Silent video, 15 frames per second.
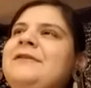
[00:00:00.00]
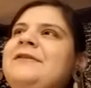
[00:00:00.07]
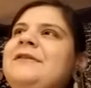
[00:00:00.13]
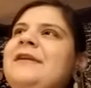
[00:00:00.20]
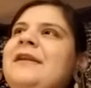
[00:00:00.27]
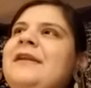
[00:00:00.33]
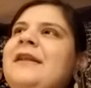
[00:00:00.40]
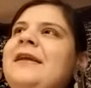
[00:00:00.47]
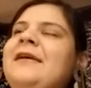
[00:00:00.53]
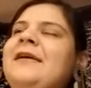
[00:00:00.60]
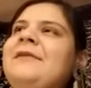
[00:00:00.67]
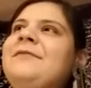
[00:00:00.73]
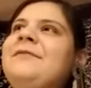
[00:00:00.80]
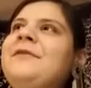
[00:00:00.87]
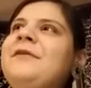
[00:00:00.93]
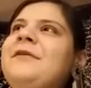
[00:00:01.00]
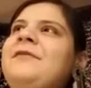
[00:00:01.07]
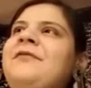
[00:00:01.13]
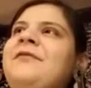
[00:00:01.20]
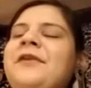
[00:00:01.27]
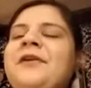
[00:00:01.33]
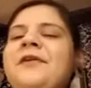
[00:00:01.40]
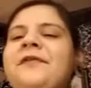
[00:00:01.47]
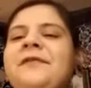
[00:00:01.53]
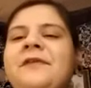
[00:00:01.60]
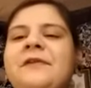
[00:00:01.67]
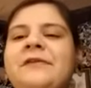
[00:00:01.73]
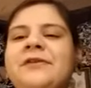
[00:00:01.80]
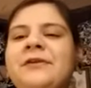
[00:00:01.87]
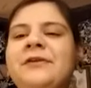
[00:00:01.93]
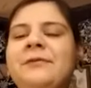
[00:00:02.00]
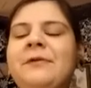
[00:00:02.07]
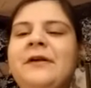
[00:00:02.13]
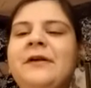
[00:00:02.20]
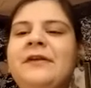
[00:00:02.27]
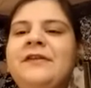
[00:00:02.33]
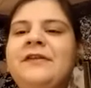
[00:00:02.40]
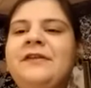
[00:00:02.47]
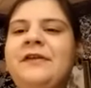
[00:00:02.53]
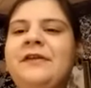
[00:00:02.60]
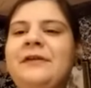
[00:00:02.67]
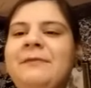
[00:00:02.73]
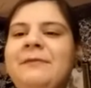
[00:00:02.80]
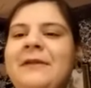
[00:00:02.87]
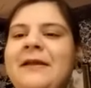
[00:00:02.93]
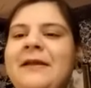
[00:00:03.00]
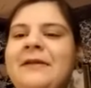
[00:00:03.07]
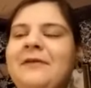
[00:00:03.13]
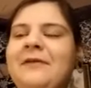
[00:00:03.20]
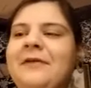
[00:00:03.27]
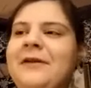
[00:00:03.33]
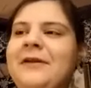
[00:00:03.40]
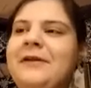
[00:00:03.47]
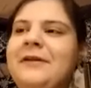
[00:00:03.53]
like for your future works, do you plan on